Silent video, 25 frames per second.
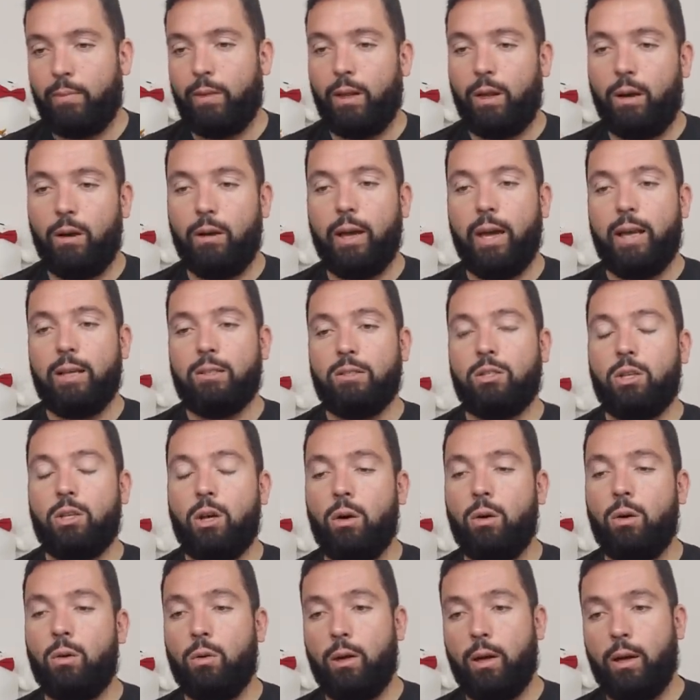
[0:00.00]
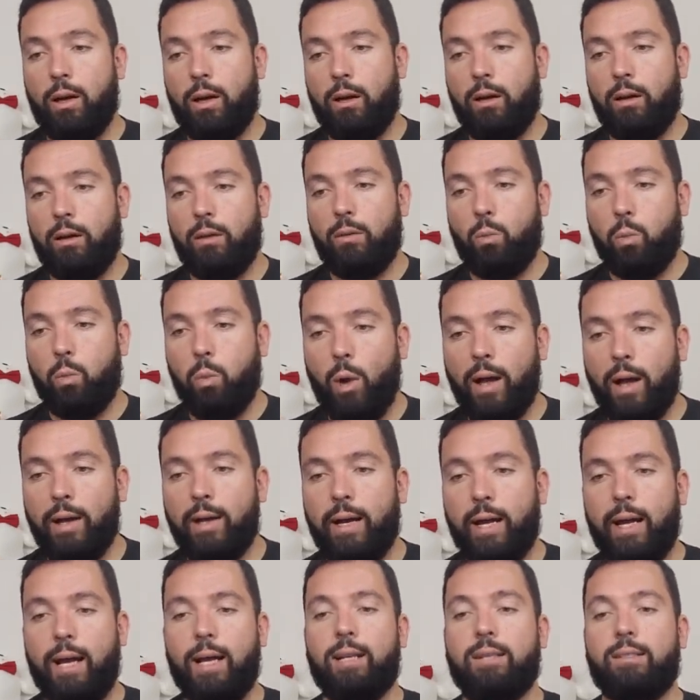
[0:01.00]
Okay, so what
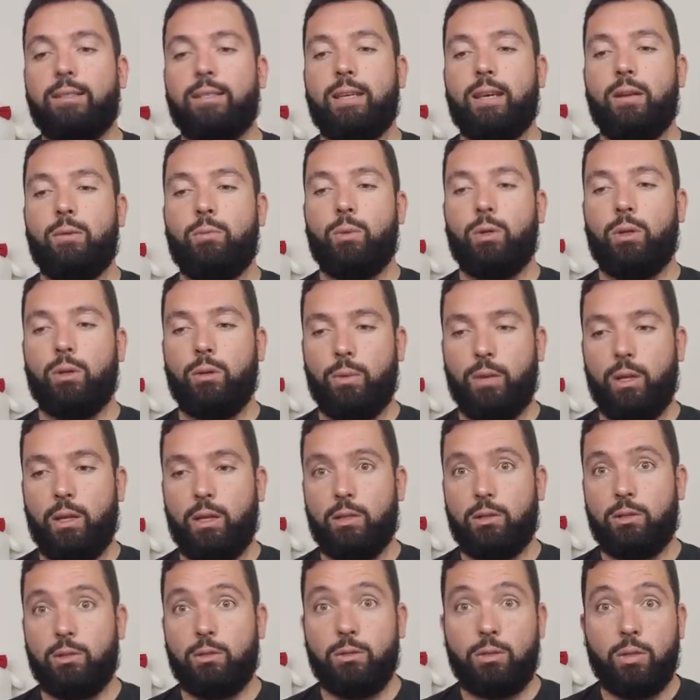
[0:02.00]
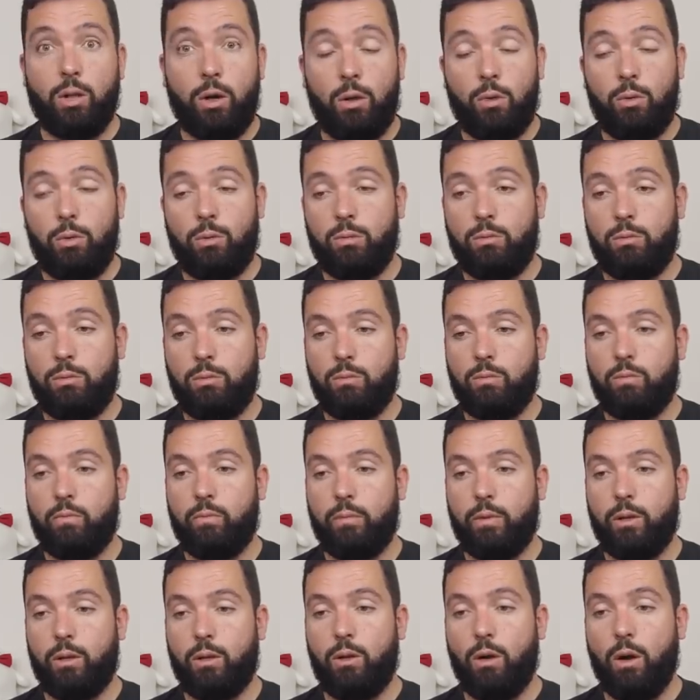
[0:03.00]
else can we do with this? So
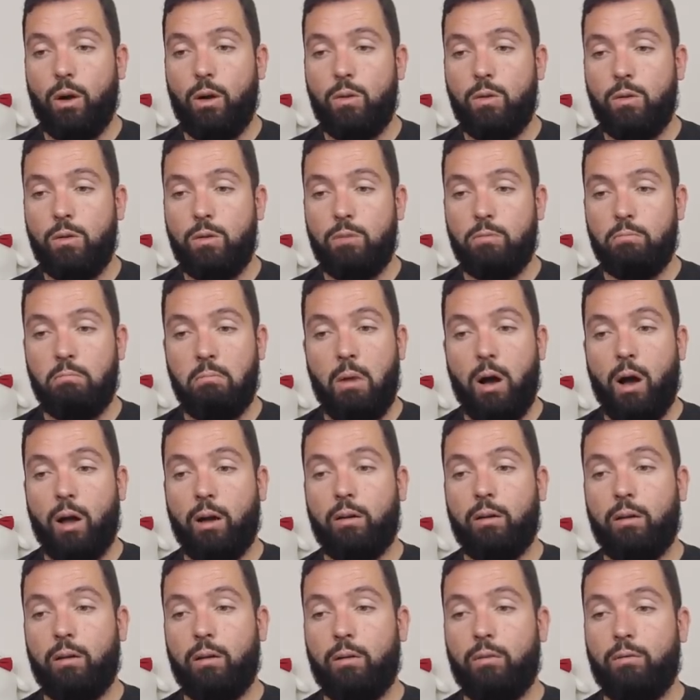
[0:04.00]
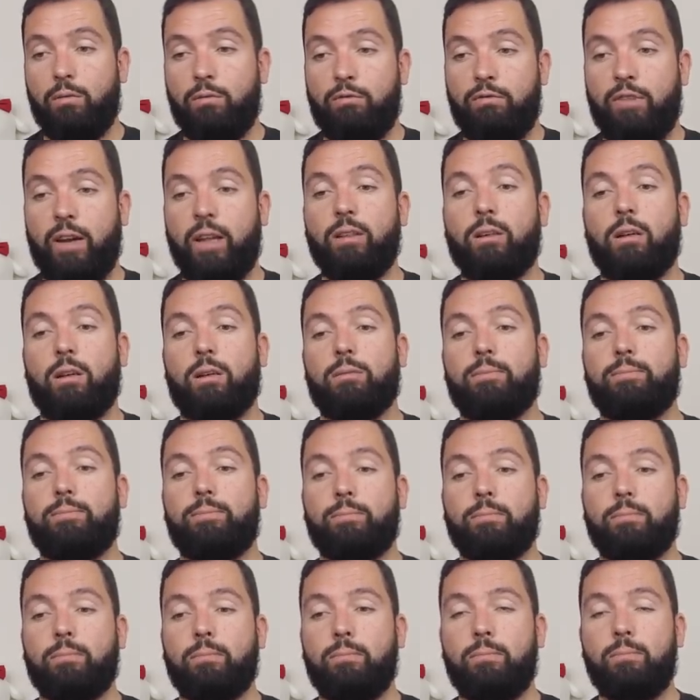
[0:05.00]
Go mod vendor.
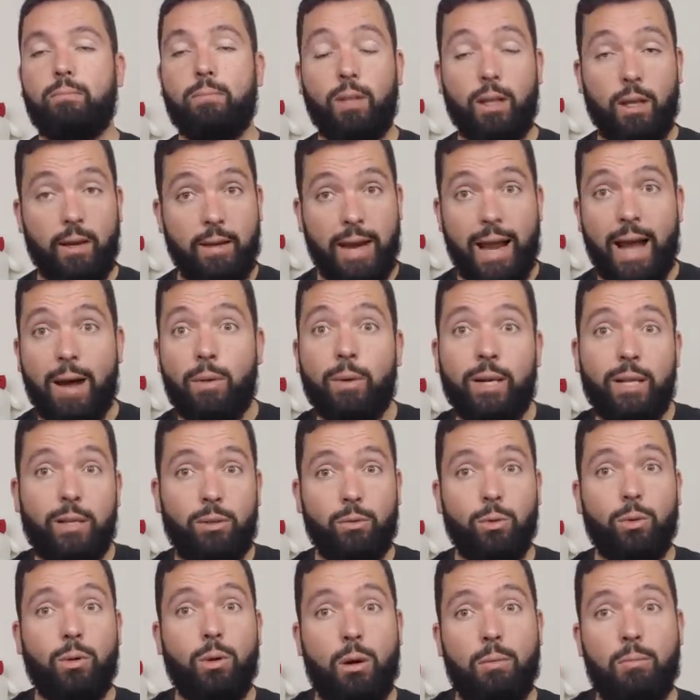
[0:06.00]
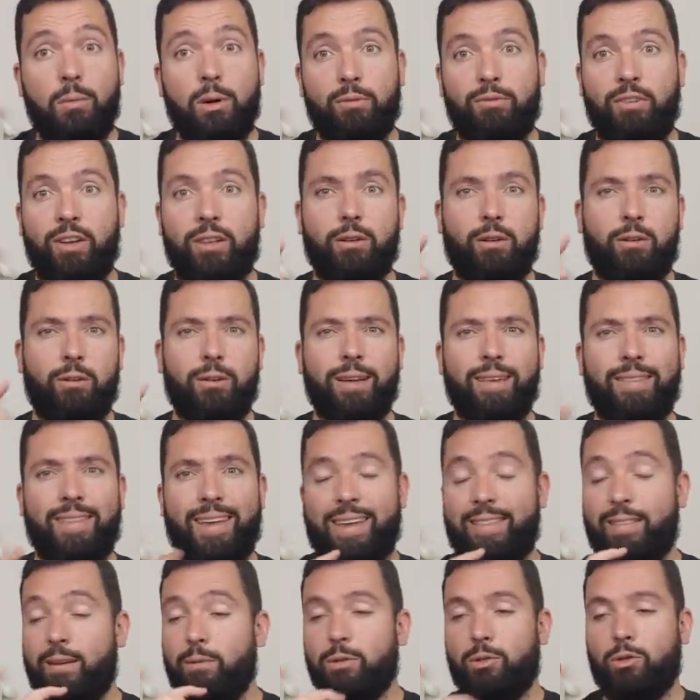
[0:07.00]
Now when I do Go mod vendor, look at
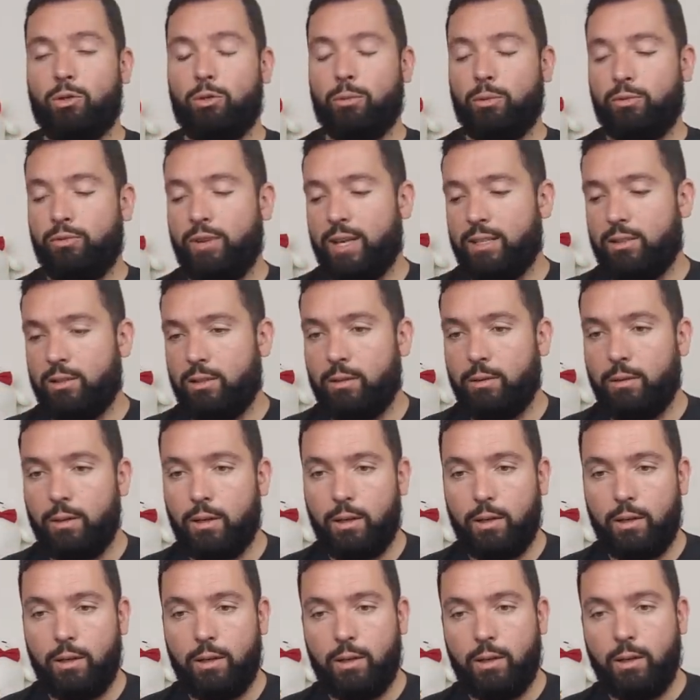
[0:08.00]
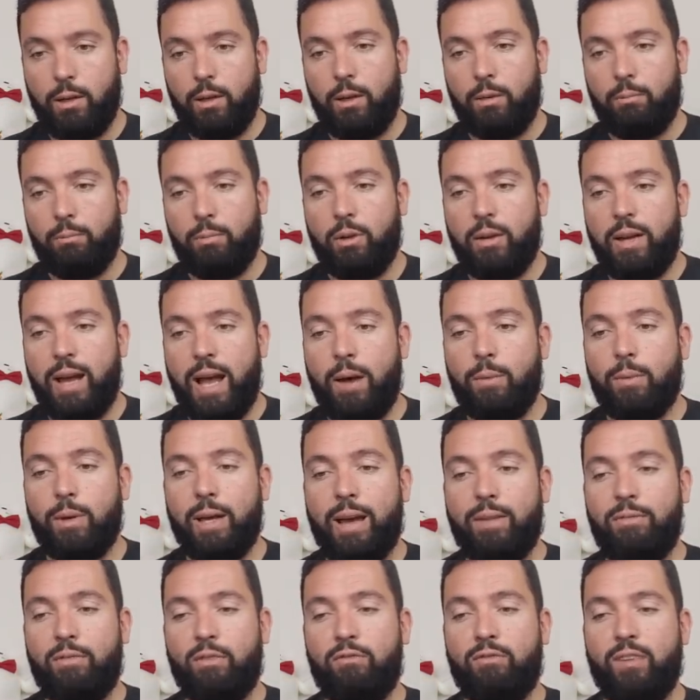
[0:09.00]
that. That was super fast. But now we
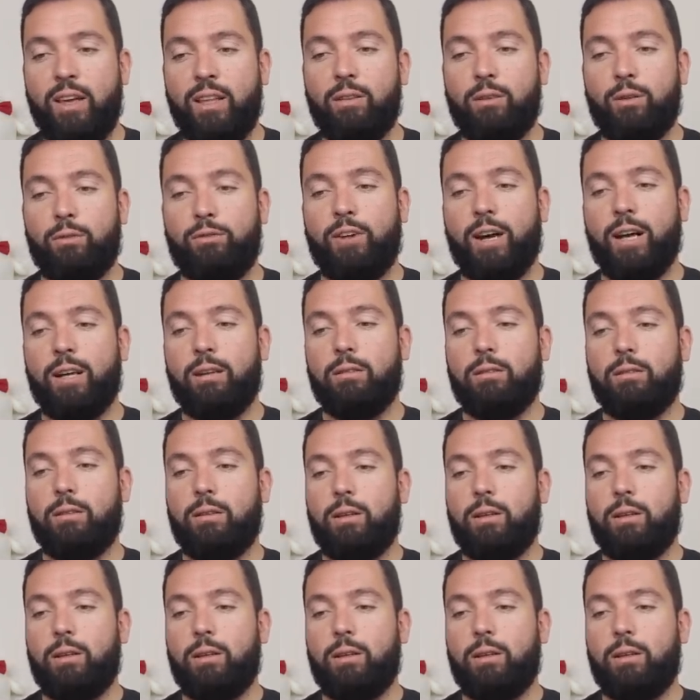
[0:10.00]
have a vendor file.